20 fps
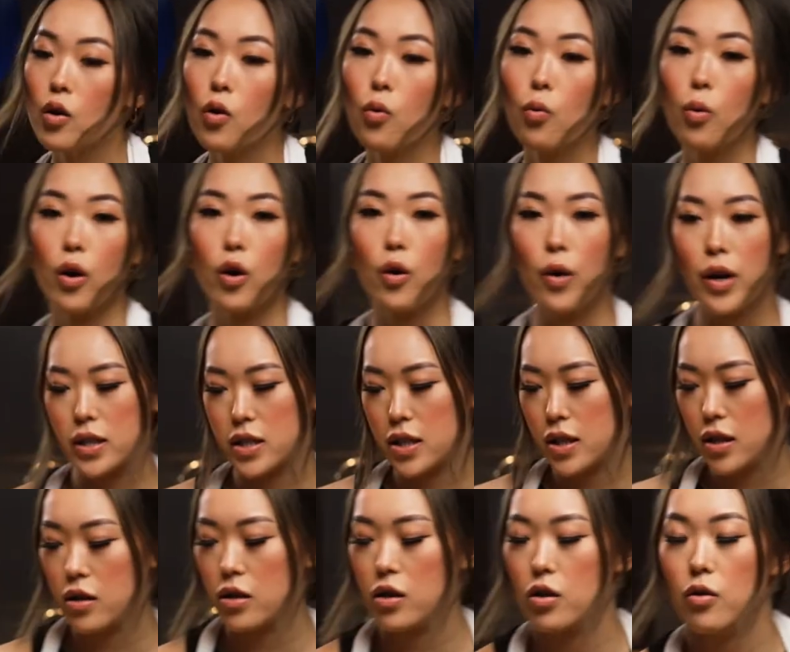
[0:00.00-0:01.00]
We're going
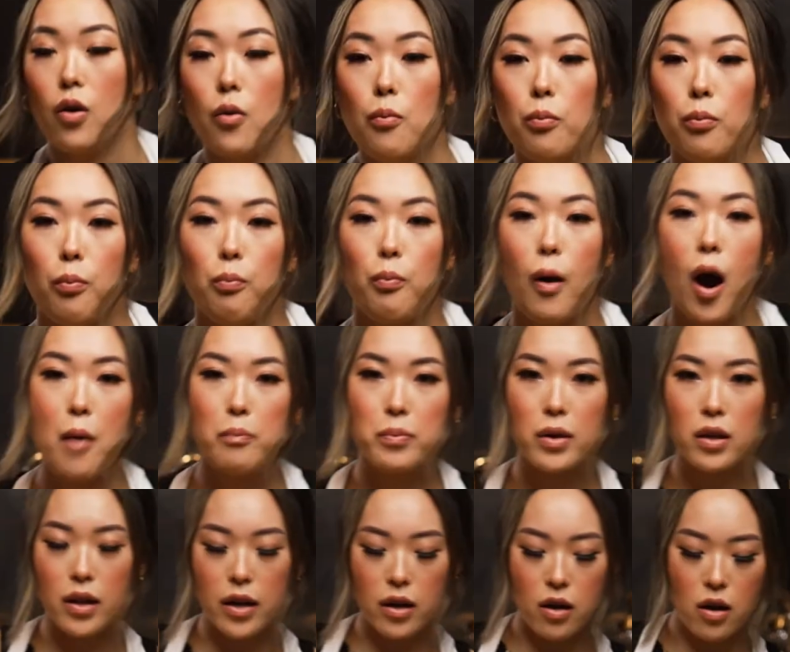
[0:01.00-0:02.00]
to pop the
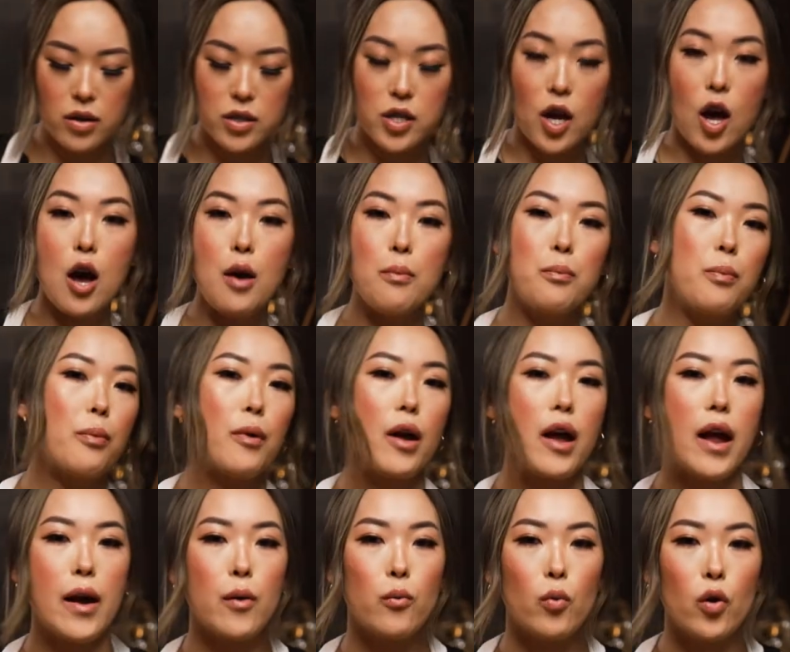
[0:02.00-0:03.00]
lid on top
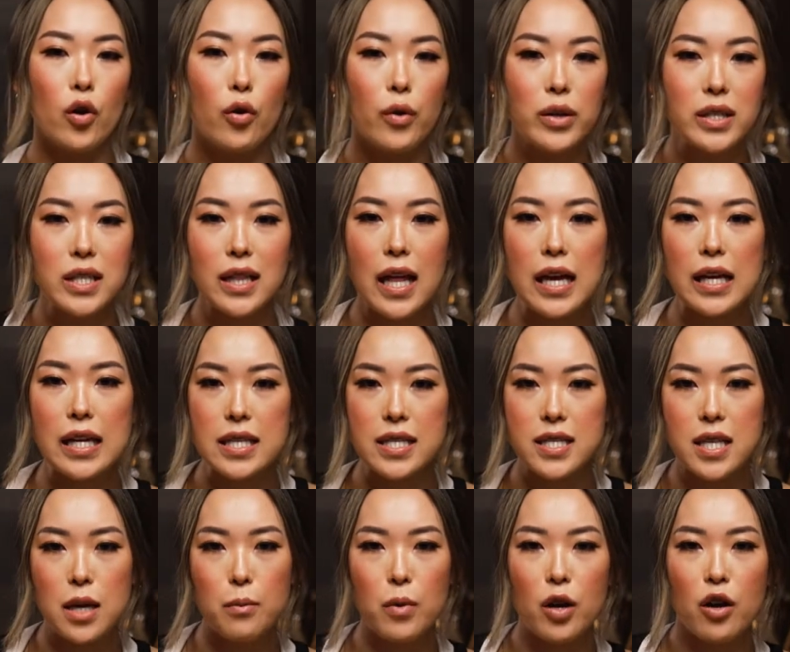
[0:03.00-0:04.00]
and we're going to let it
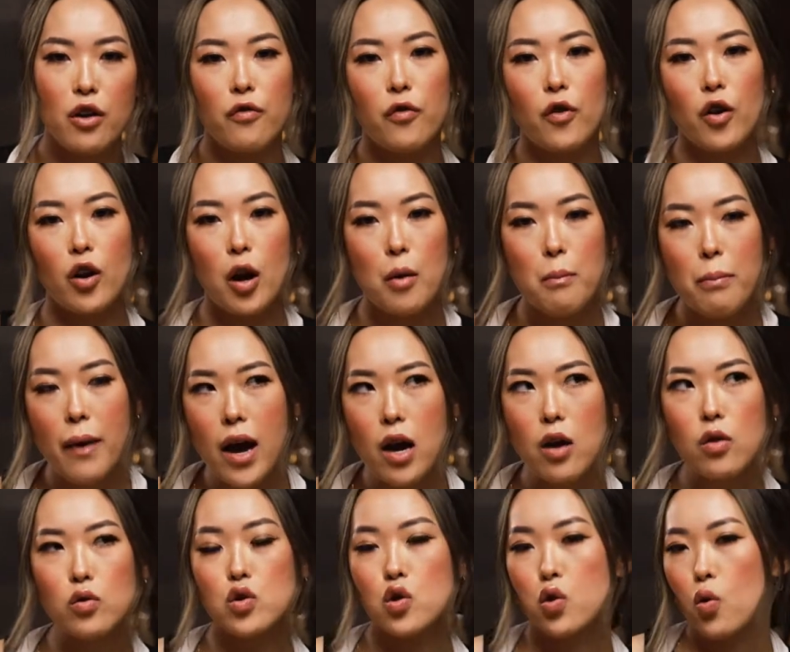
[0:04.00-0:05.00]
simmer for
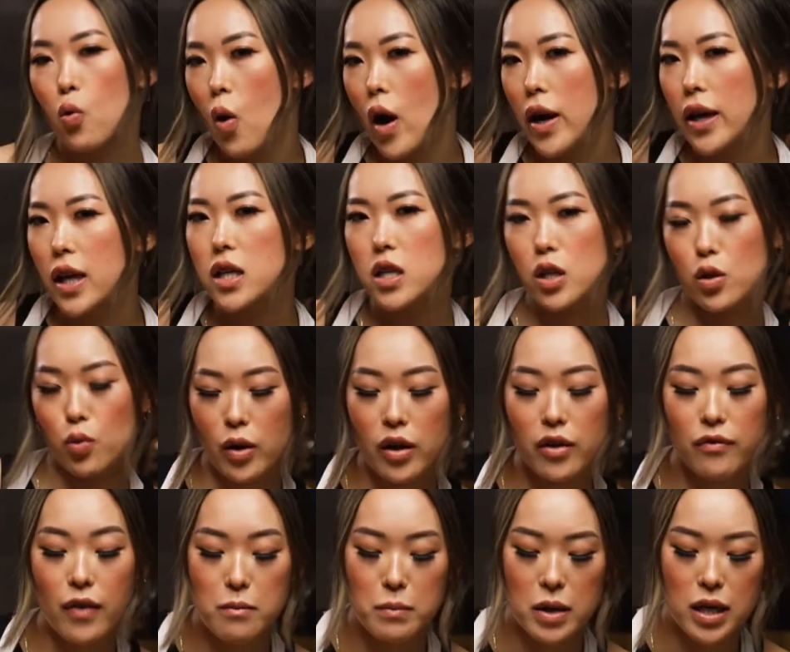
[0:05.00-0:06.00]
about 20 to
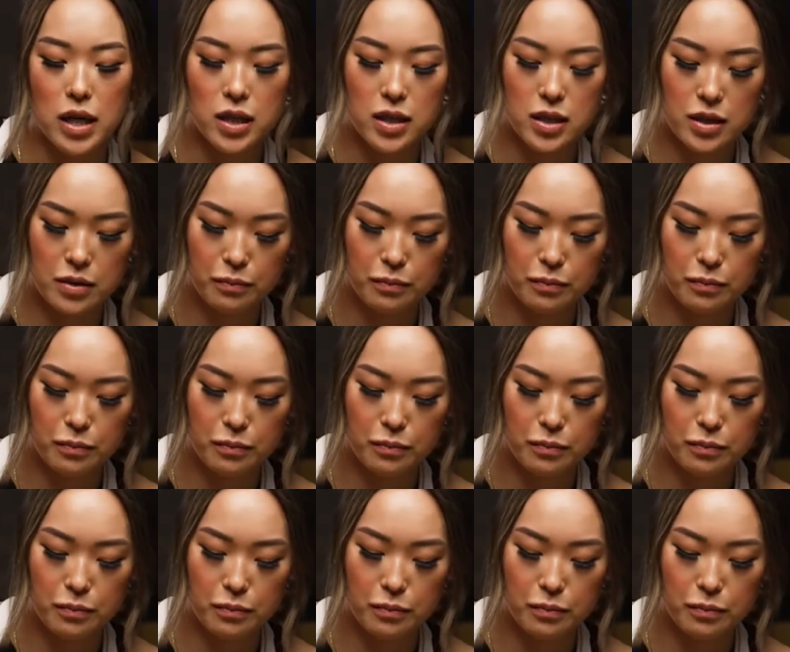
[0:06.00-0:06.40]
25 minutes.